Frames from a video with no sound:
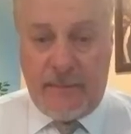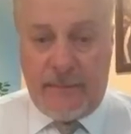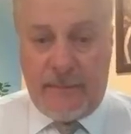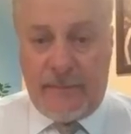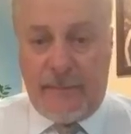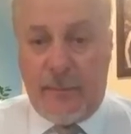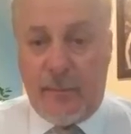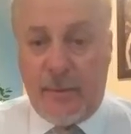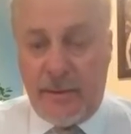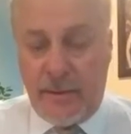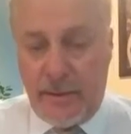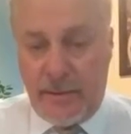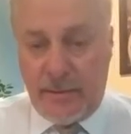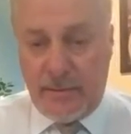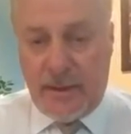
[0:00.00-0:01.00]
for 40
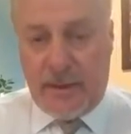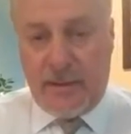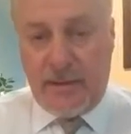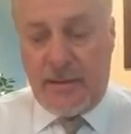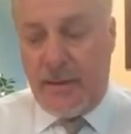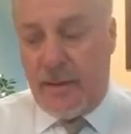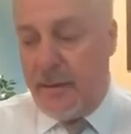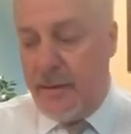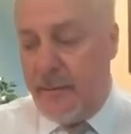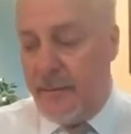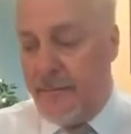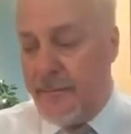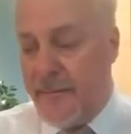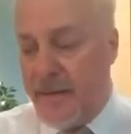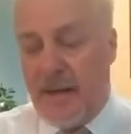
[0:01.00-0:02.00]
years, I can tell
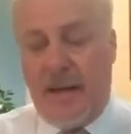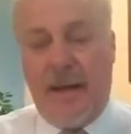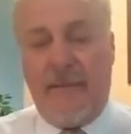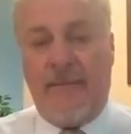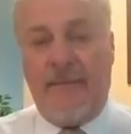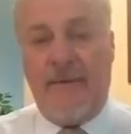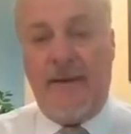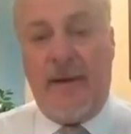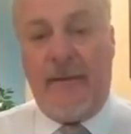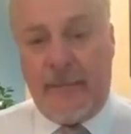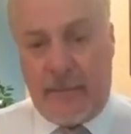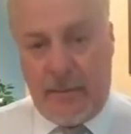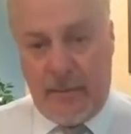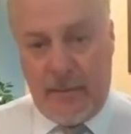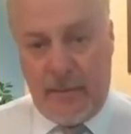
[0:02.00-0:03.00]
you that I have
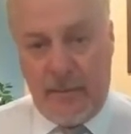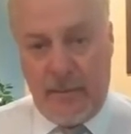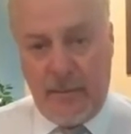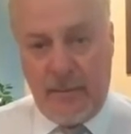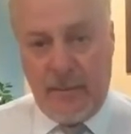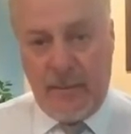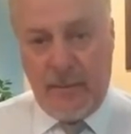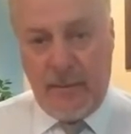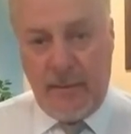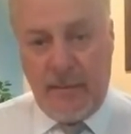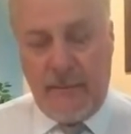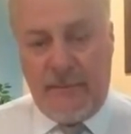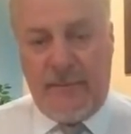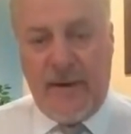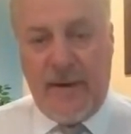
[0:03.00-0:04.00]
never
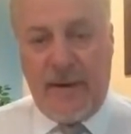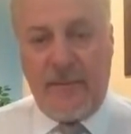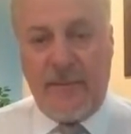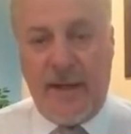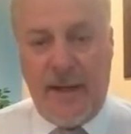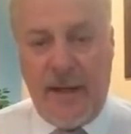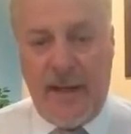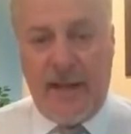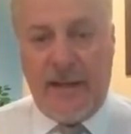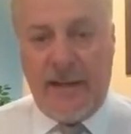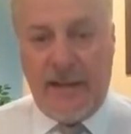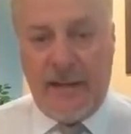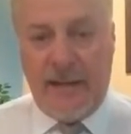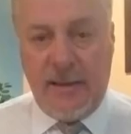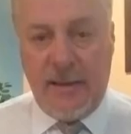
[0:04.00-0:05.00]
found
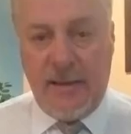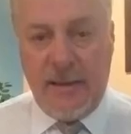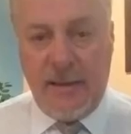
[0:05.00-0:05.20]
any